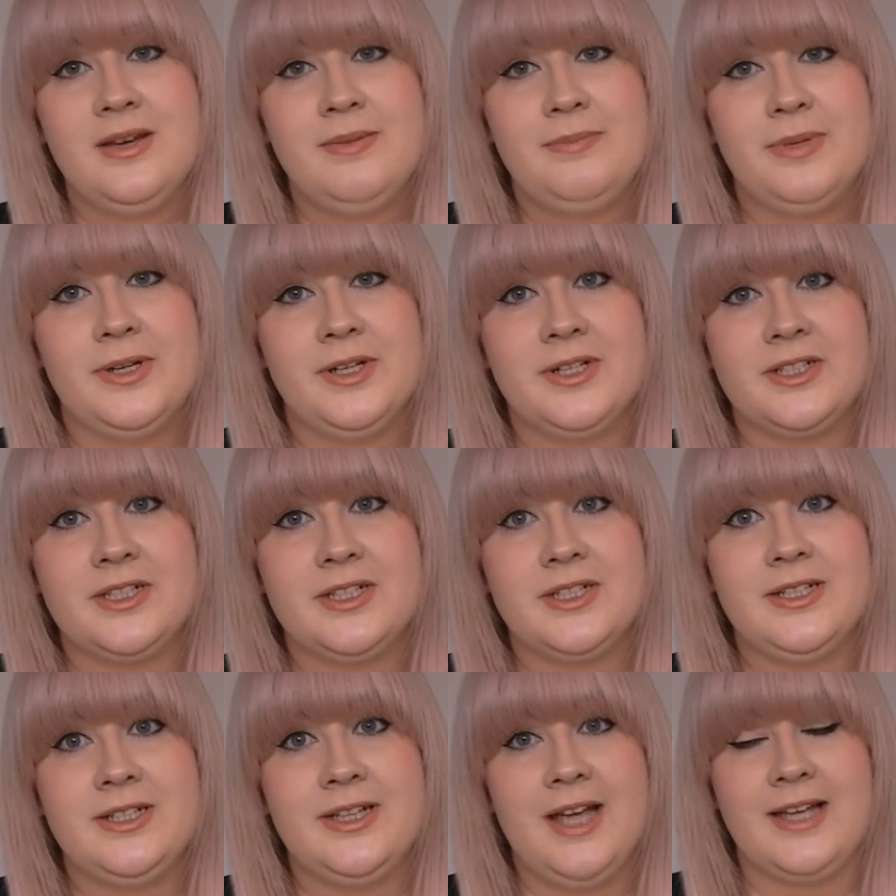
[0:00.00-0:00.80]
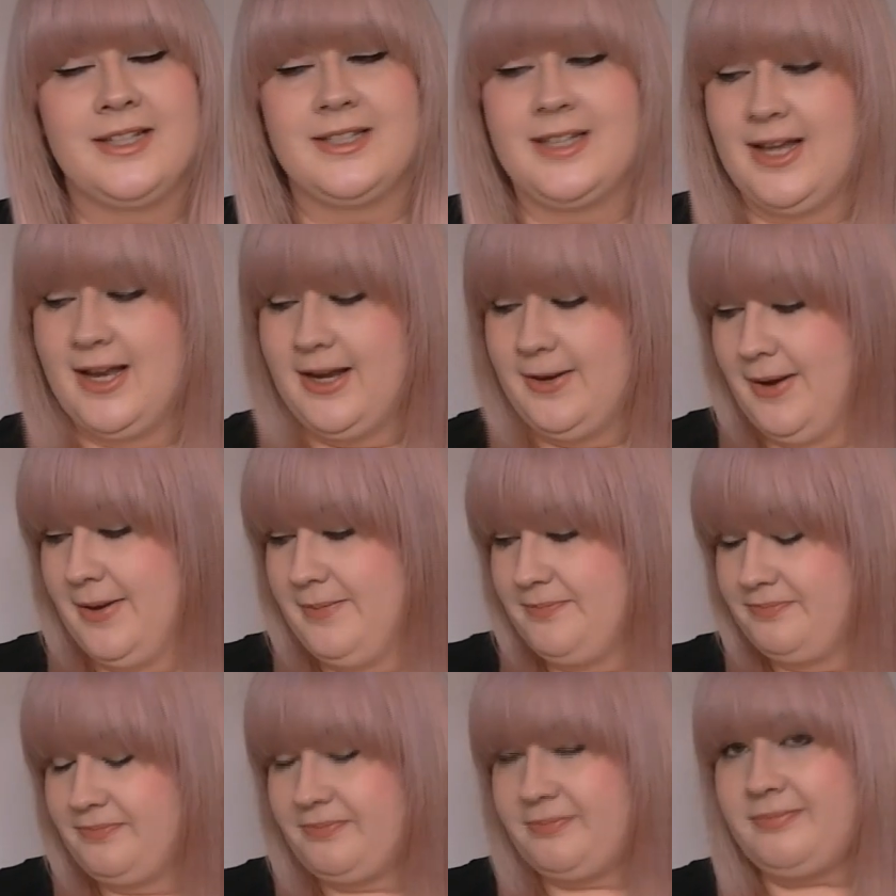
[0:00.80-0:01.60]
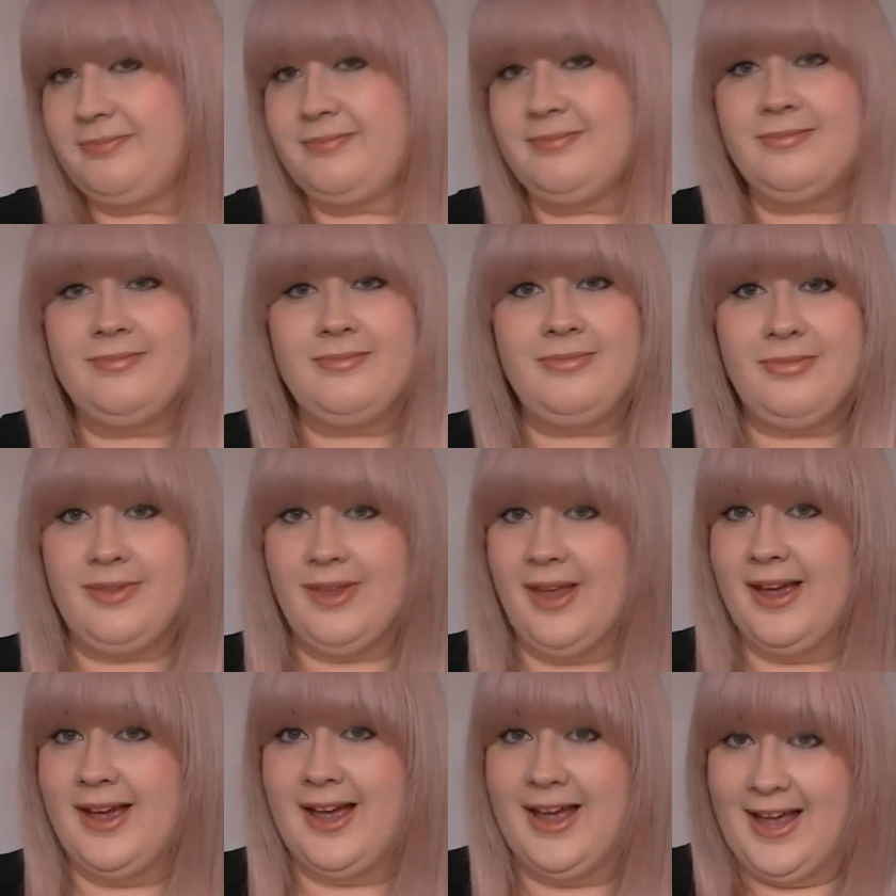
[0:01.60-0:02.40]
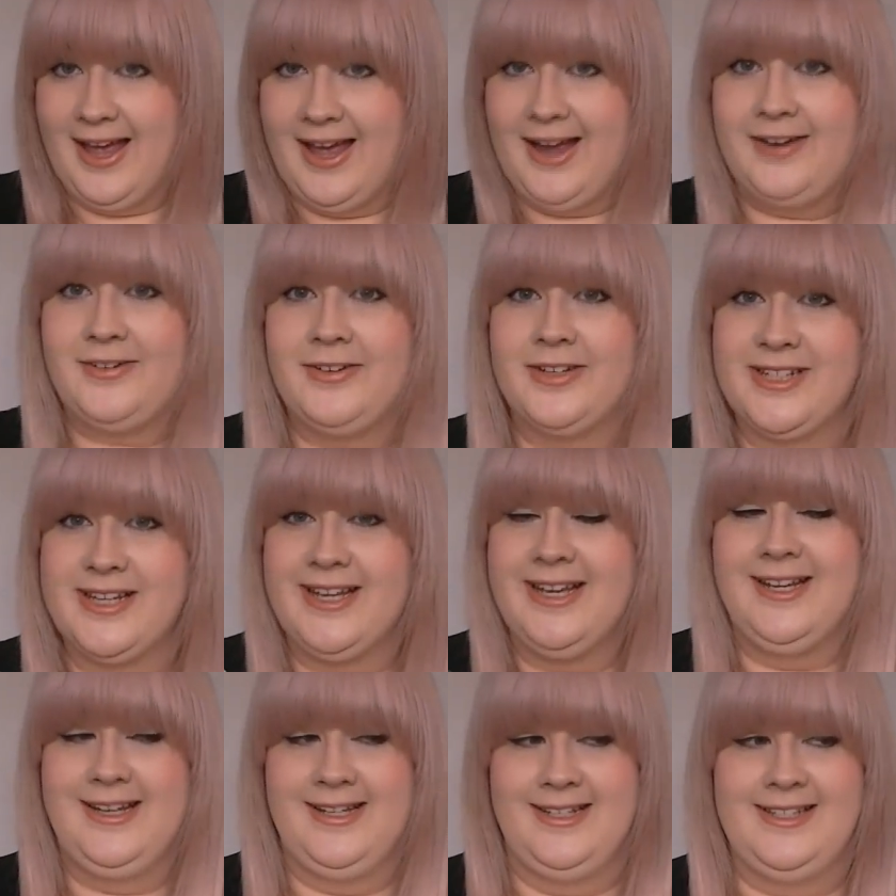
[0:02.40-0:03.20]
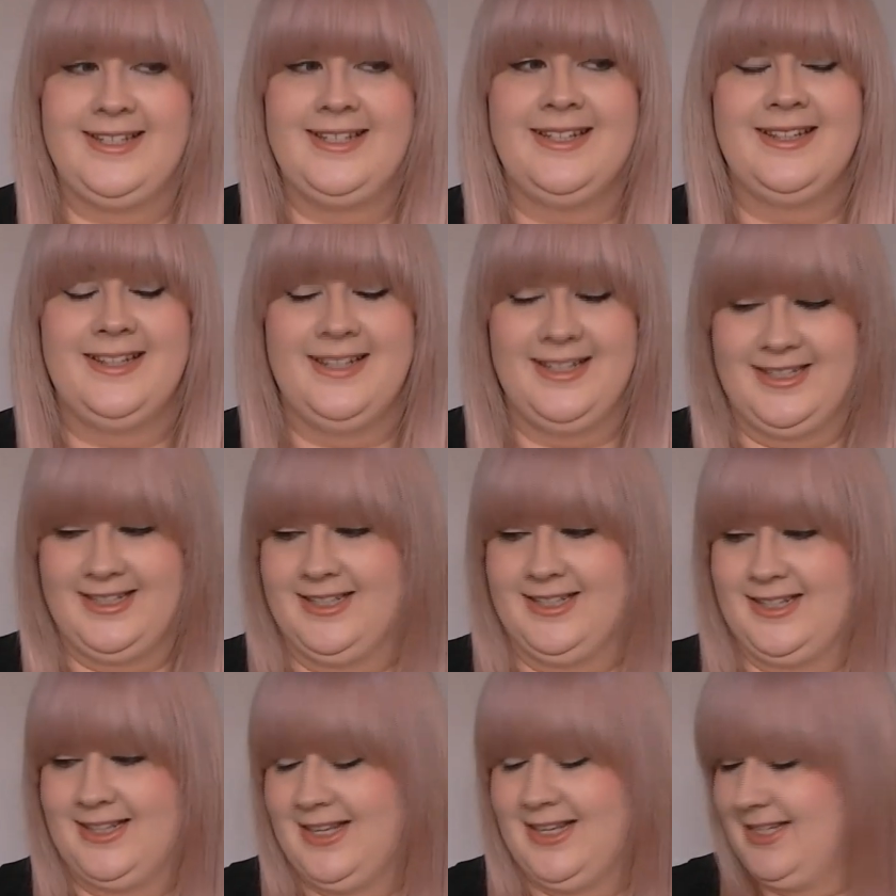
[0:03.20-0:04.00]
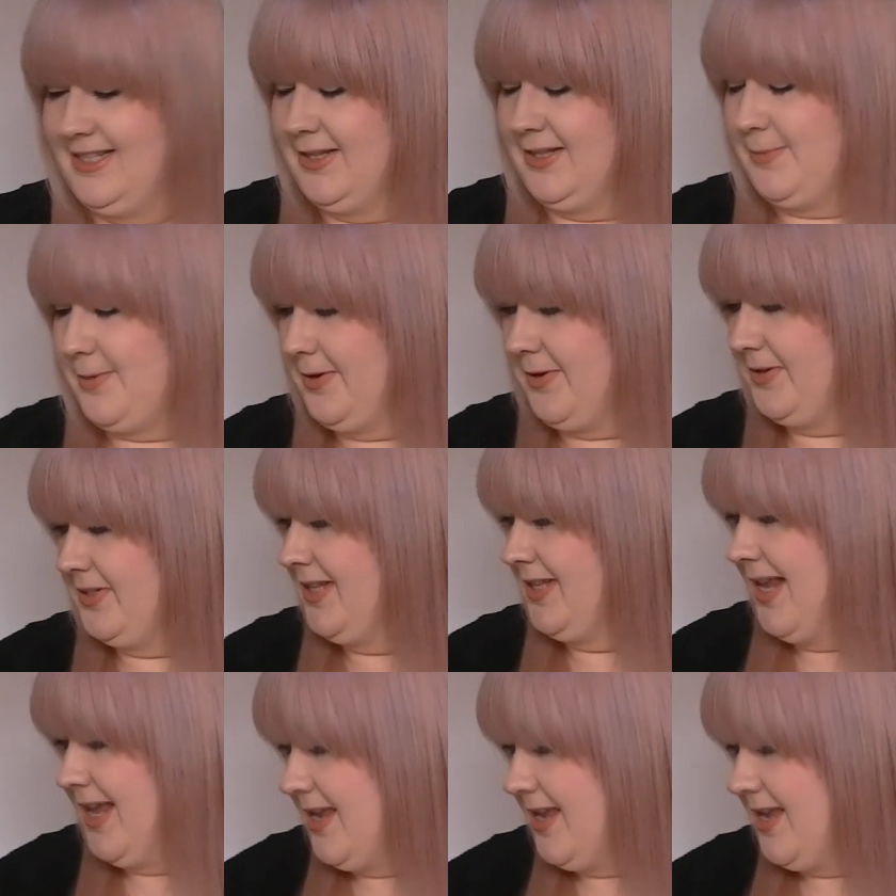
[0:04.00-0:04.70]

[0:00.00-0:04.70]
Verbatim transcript: But yes, anyway, hair as it is, these are the products that I